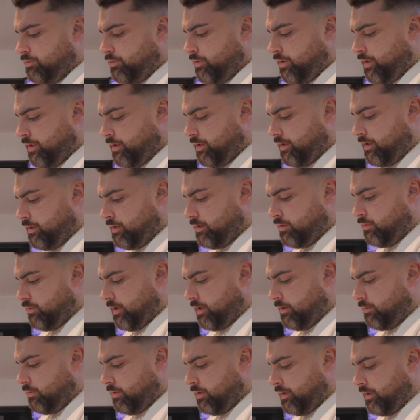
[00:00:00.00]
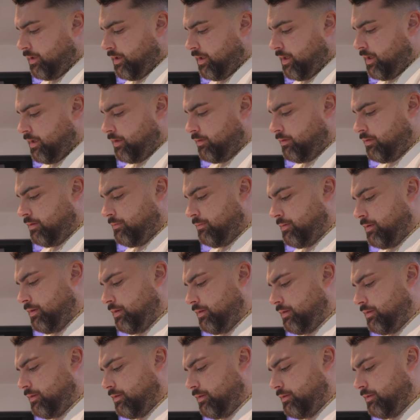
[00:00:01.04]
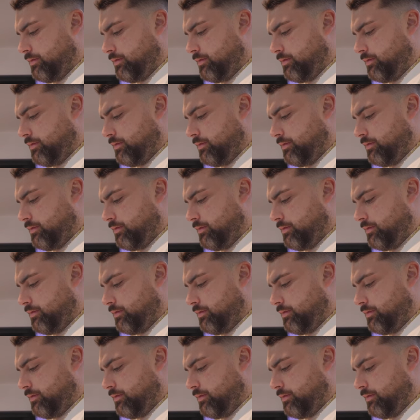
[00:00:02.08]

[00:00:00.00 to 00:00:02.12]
printed 21k on the back.